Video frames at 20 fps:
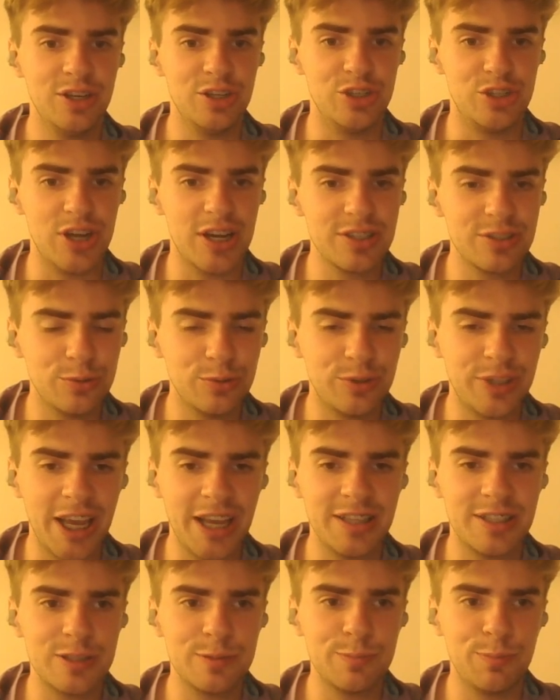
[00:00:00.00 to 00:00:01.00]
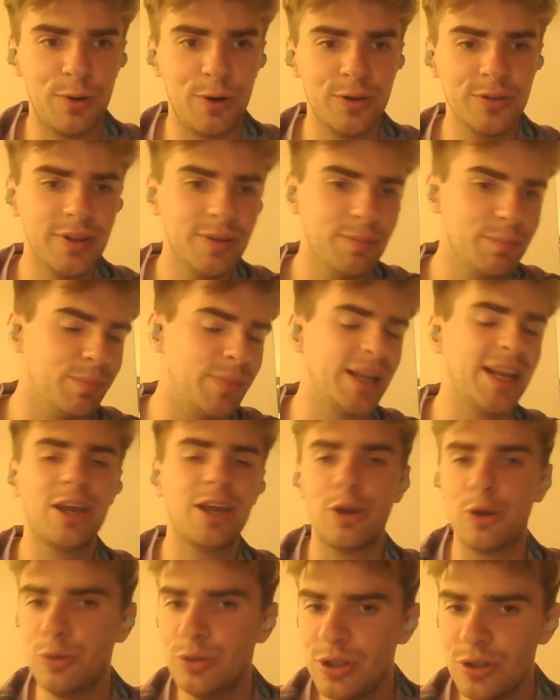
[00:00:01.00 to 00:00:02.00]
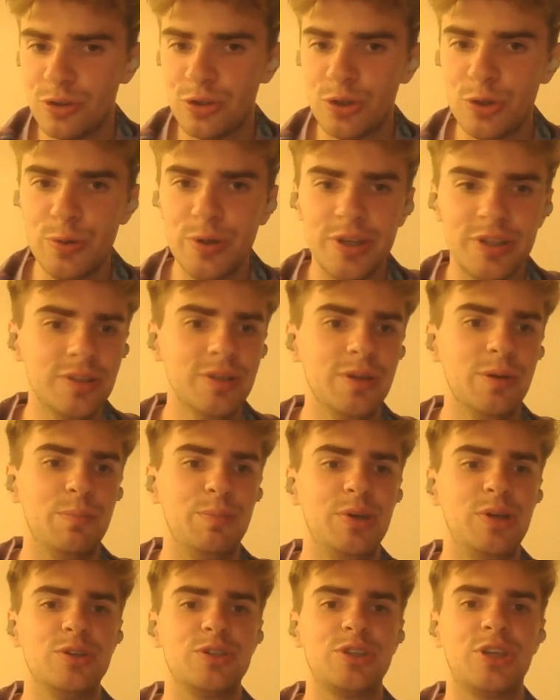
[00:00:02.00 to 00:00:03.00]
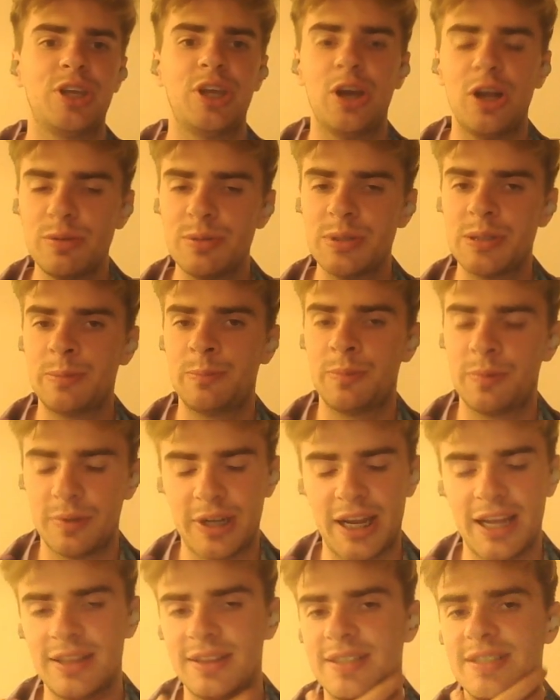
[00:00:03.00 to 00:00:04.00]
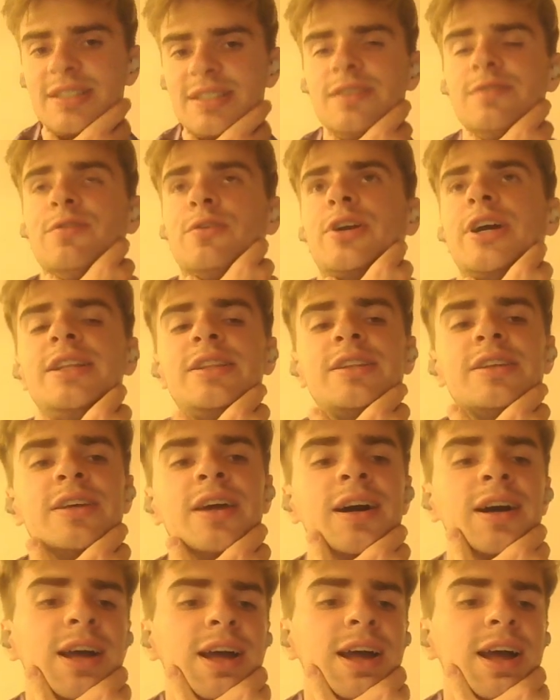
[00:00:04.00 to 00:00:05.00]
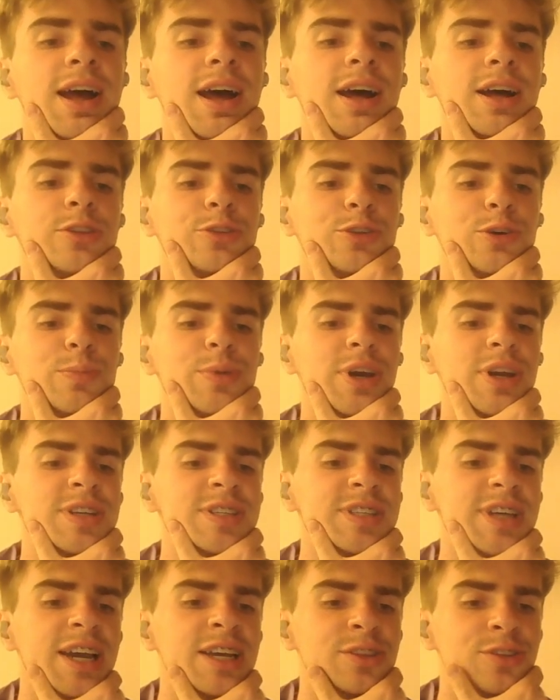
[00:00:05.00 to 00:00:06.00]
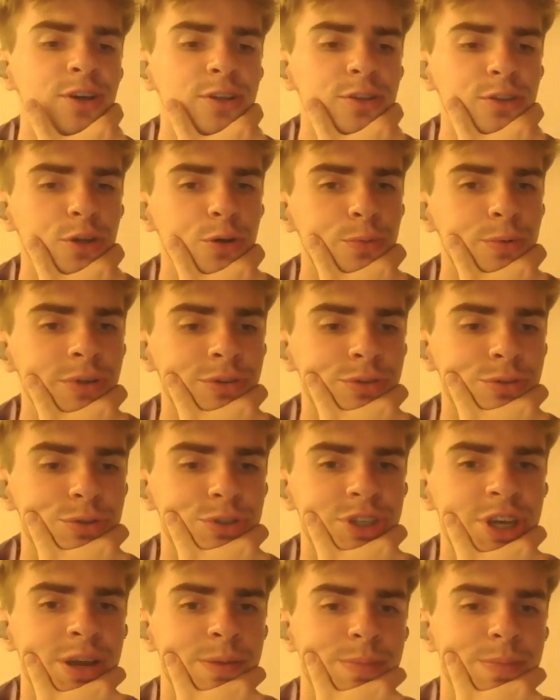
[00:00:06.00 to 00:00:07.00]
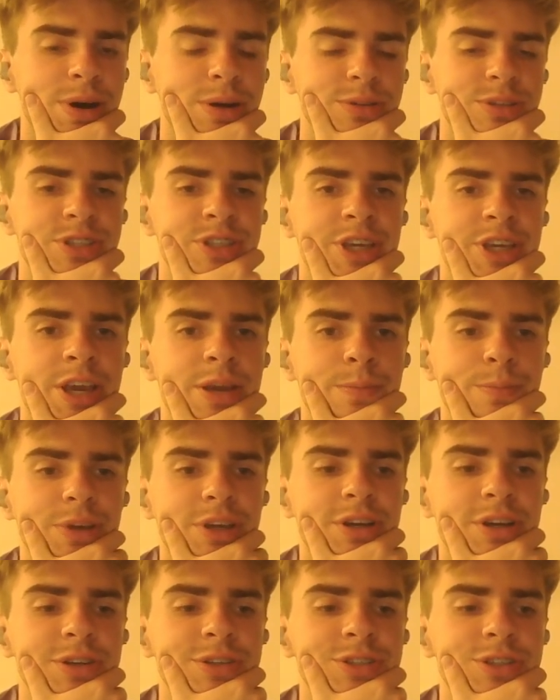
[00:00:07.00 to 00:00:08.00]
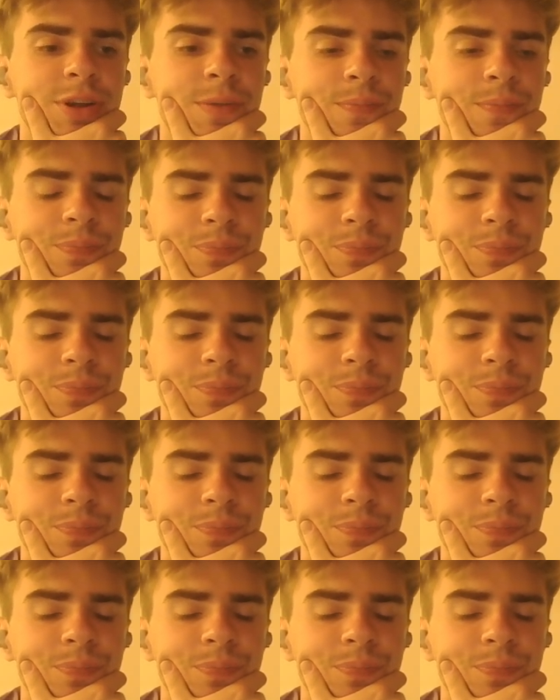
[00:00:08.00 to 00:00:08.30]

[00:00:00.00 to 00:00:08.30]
just to take this pawn, but I couldn't do it because he always had the c4 idea. To be honest, I don't know what to say about this game because